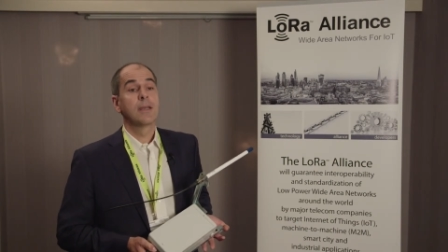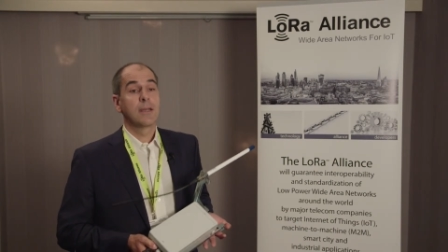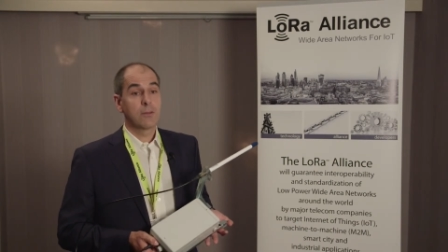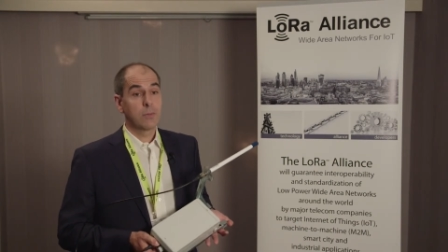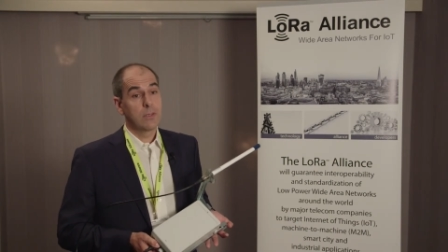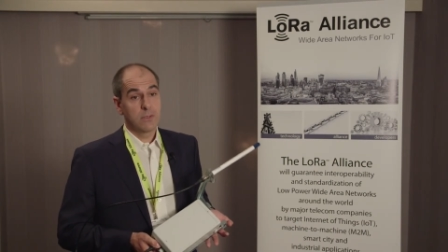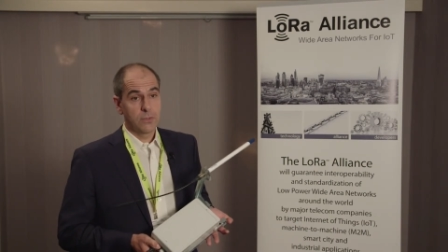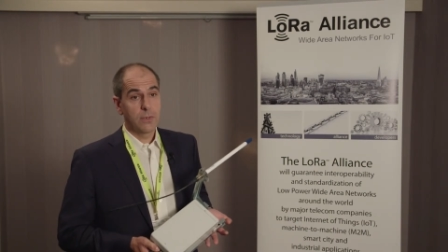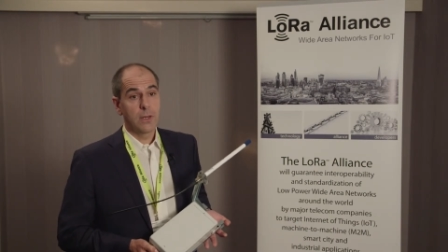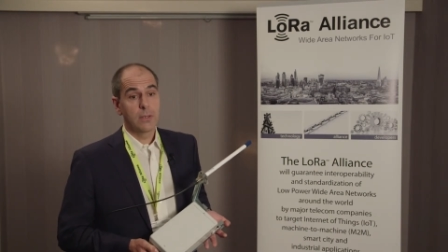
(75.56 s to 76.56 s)
It will
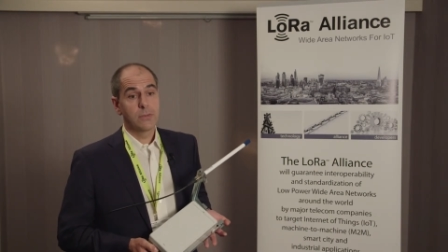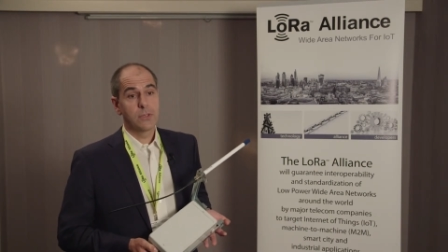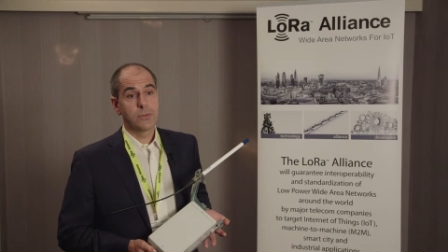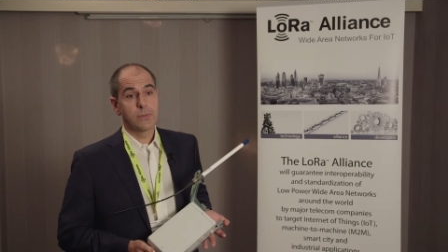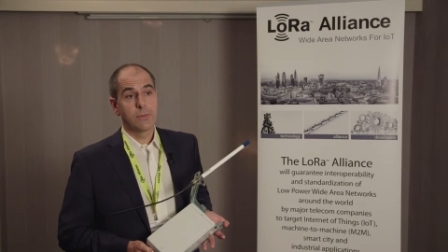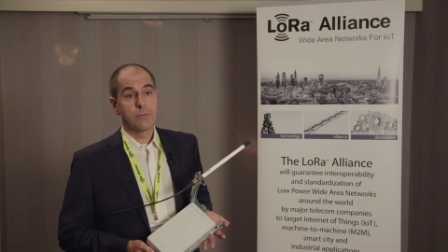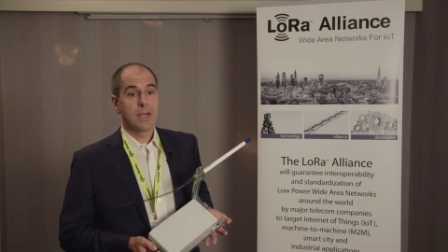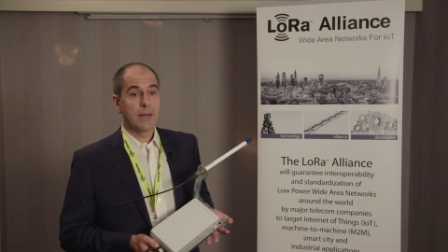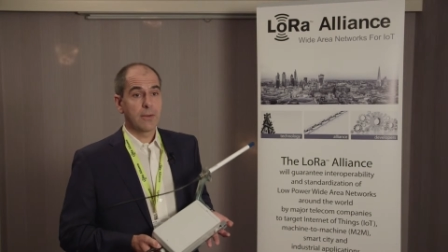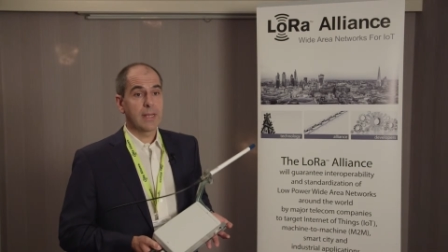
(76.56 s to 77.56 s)
also allow to
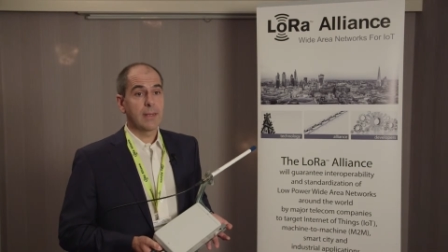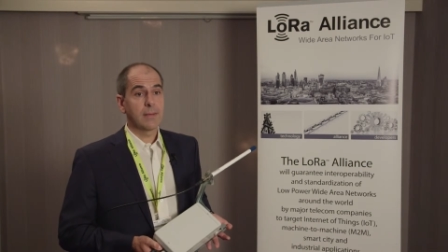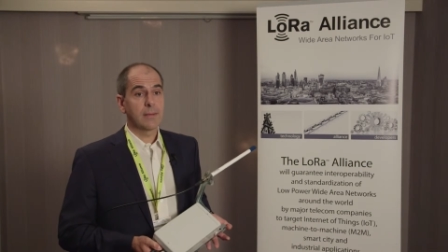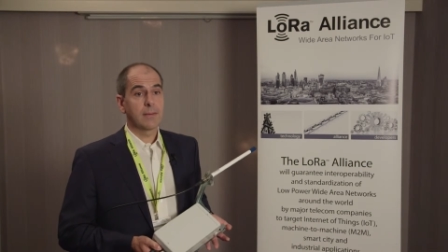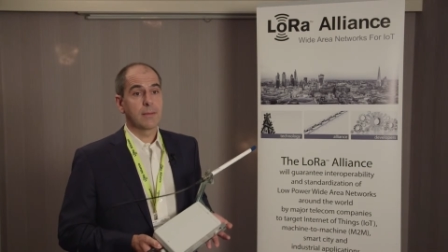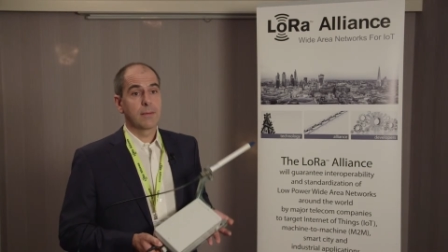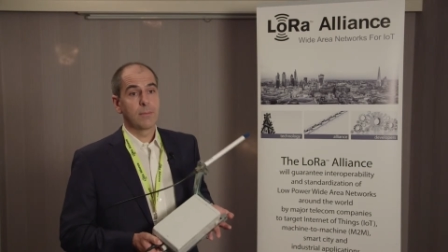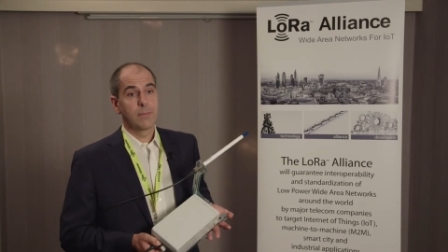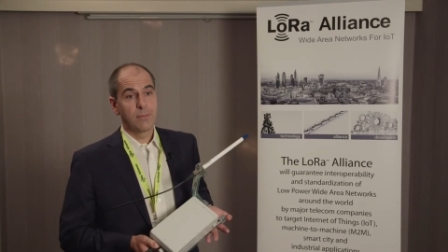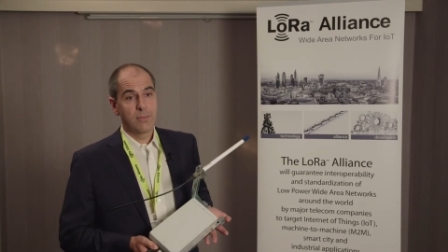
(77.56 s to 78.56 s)
reallocate
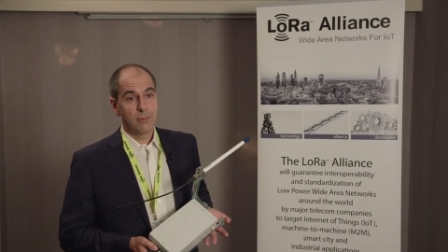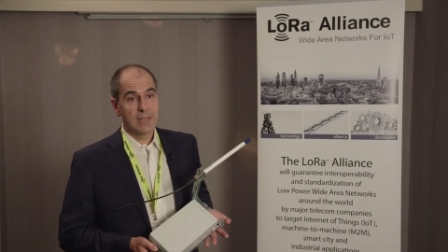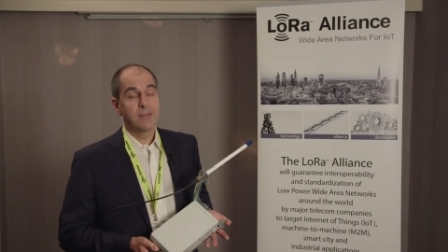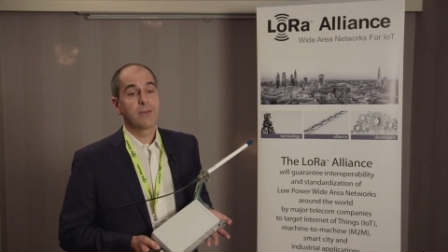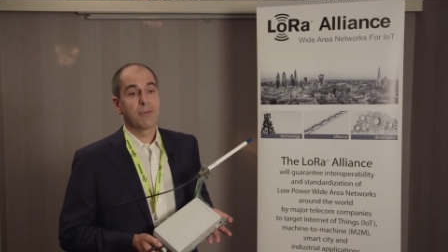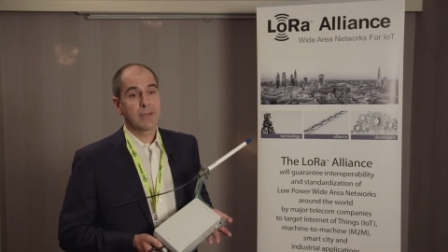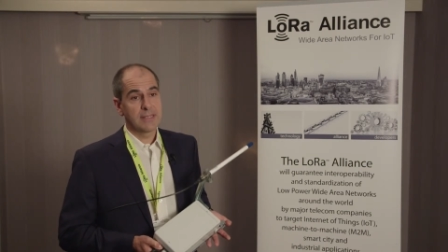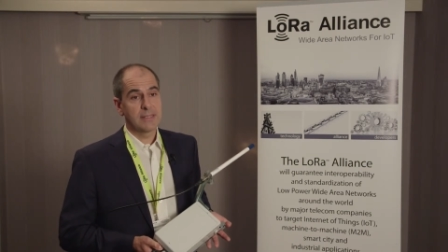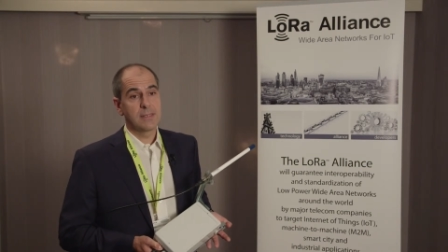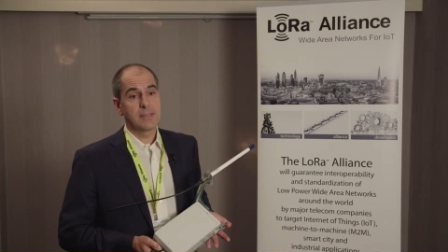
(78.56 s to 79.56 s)
radio
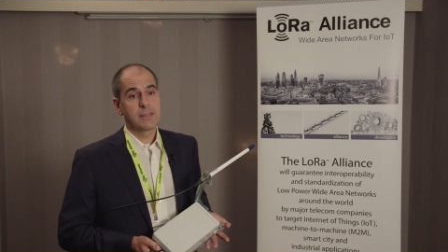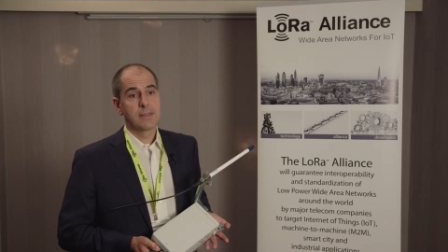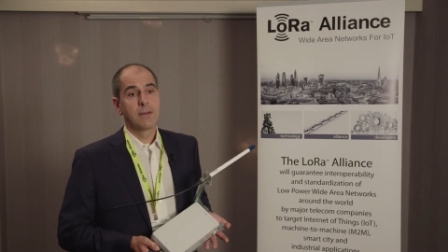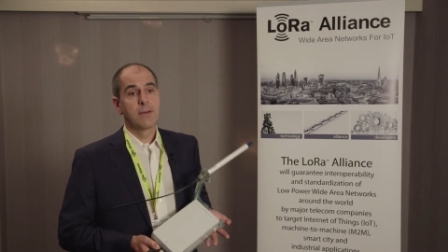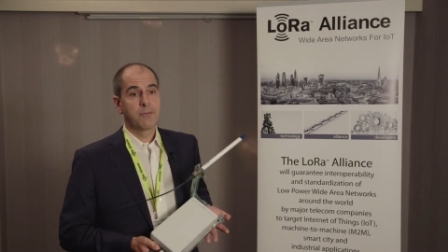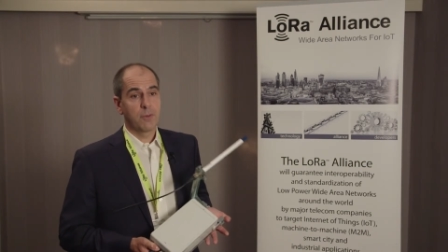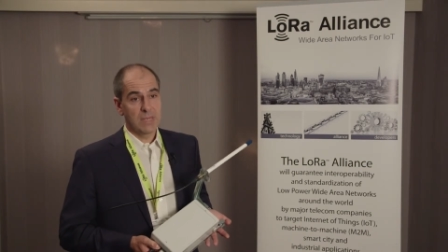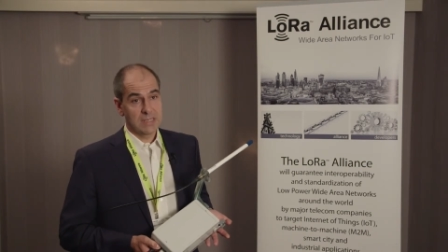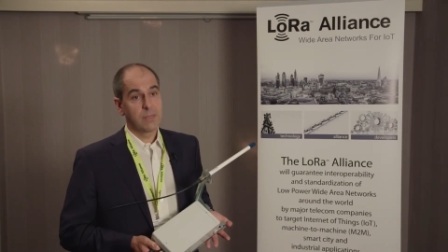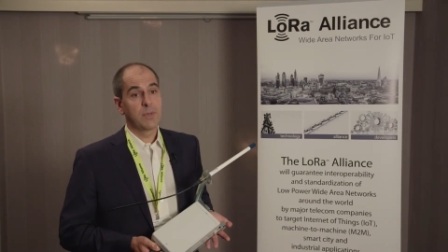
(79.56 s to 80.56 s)
frequencies for
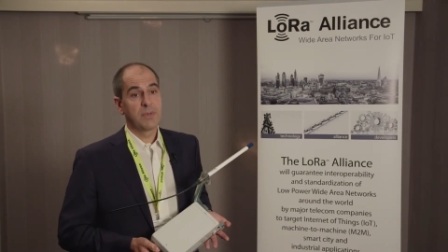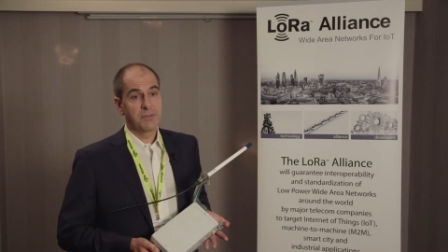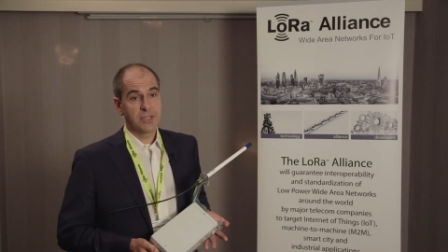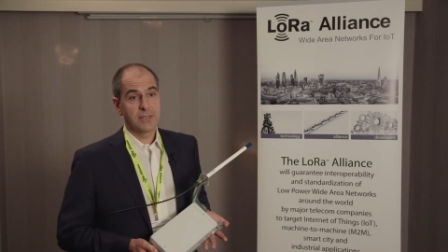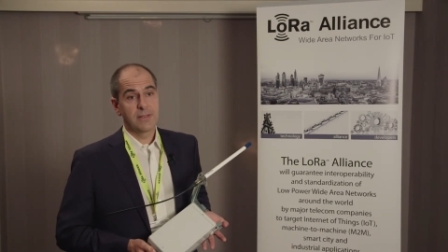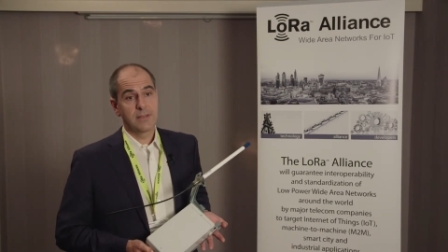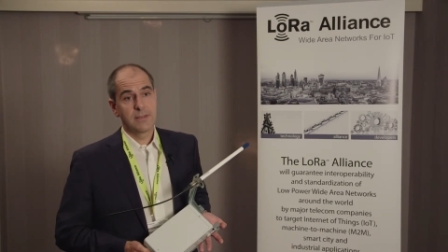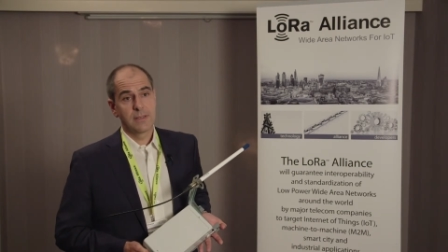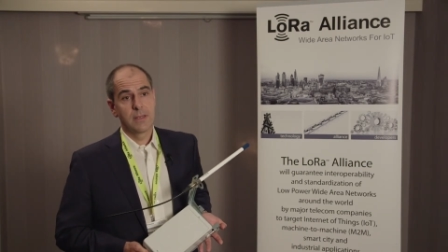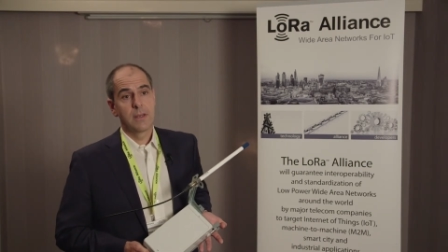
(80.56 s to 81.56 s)
maximum
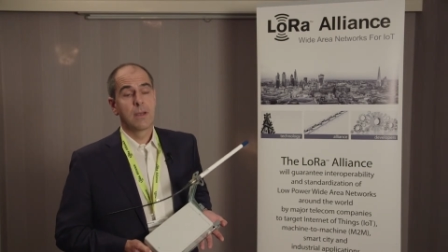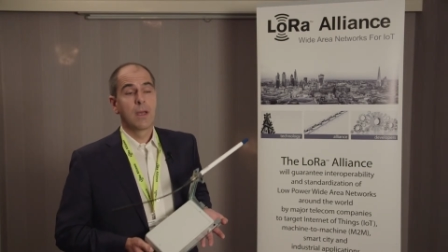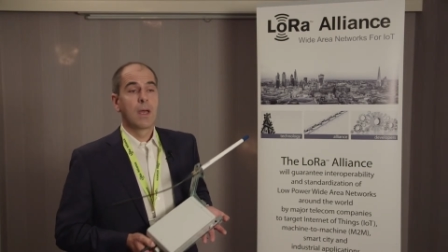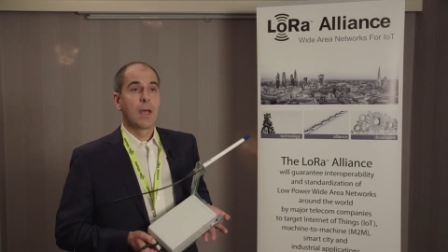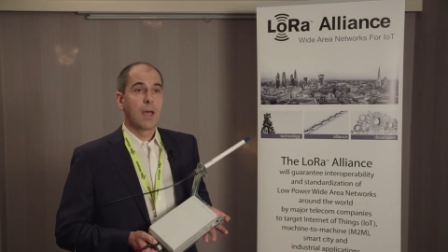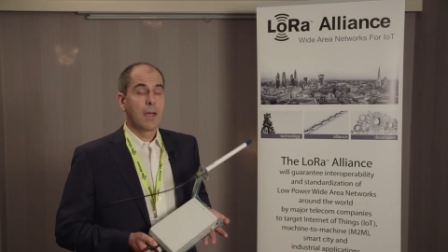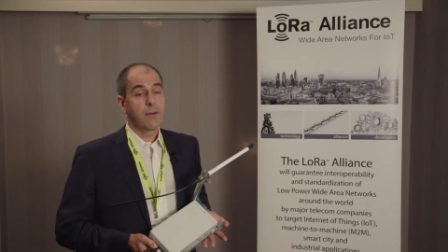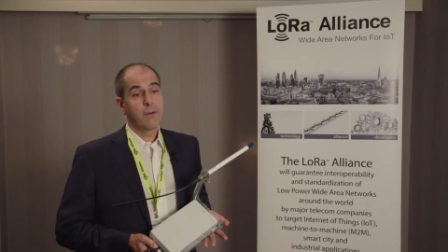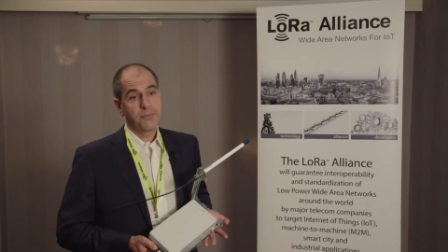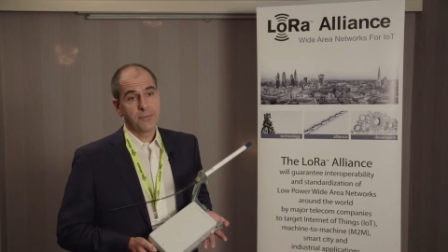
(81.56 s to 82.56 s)
efficiencies
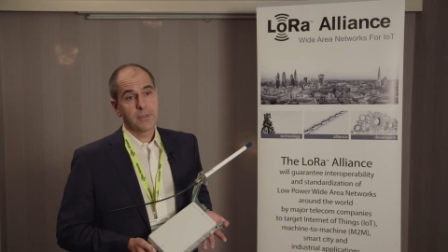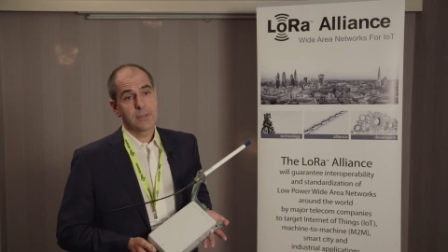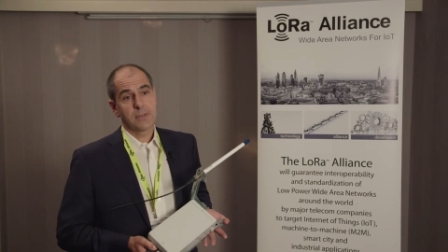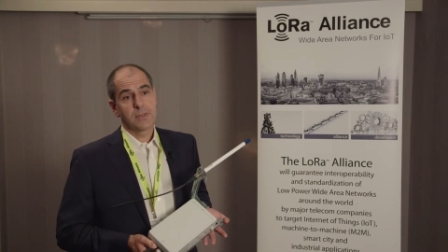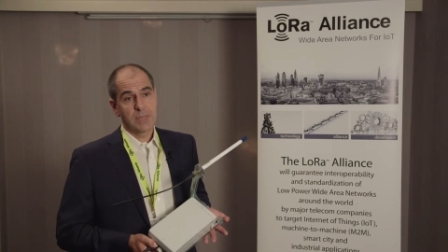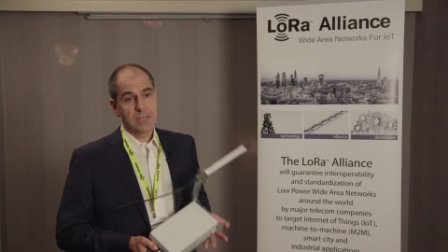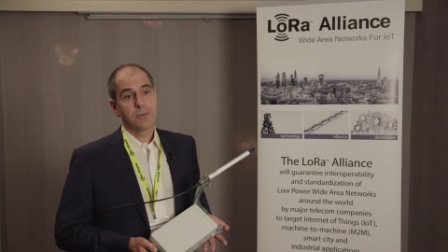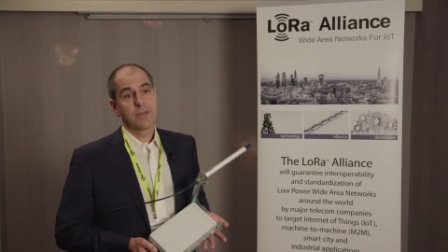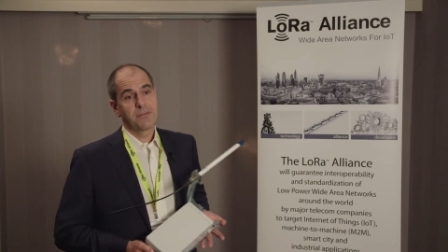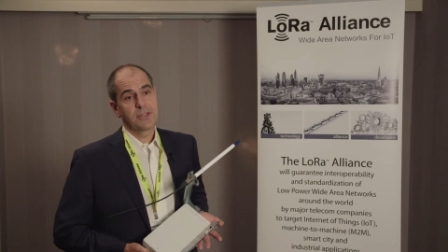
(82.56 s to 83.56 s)
and offers
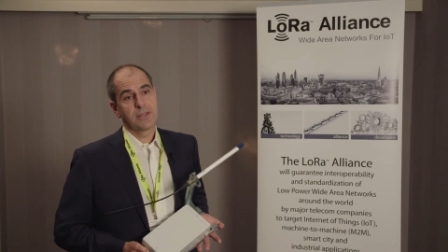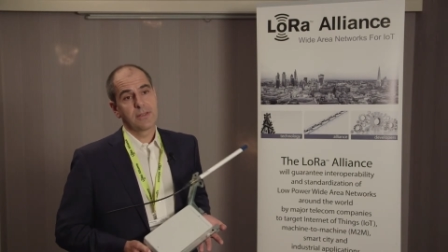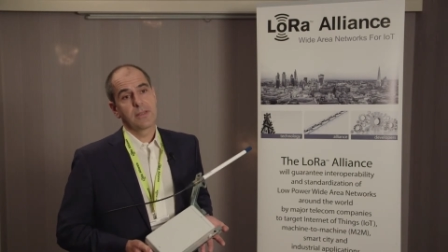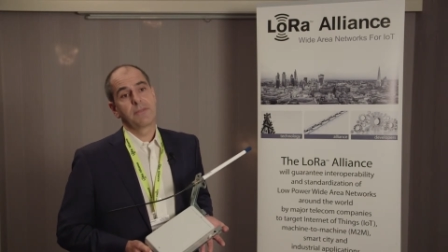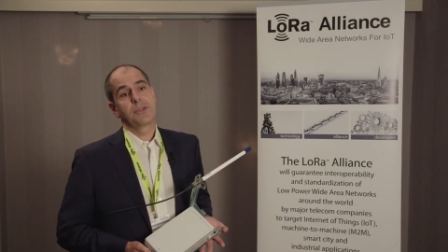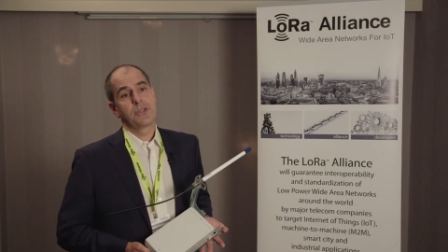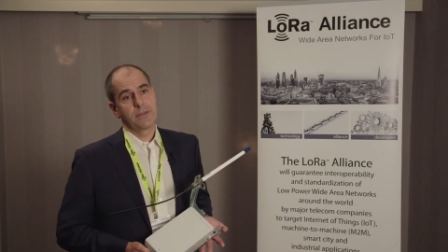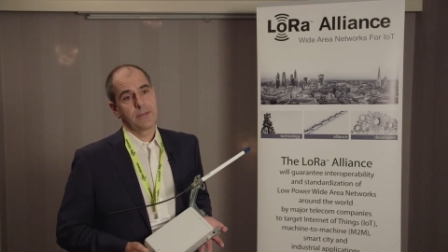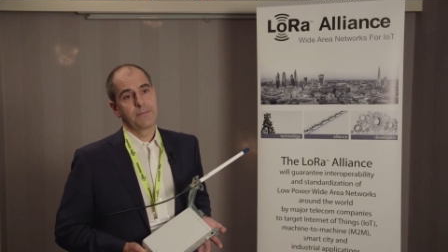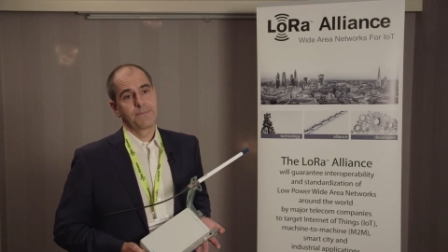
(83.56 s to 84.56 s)
spectral efficiency
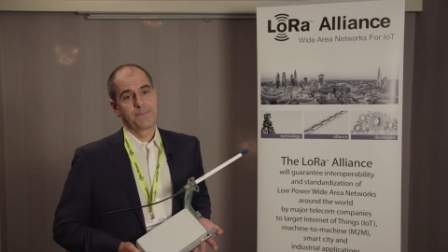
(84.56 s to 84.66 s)
features.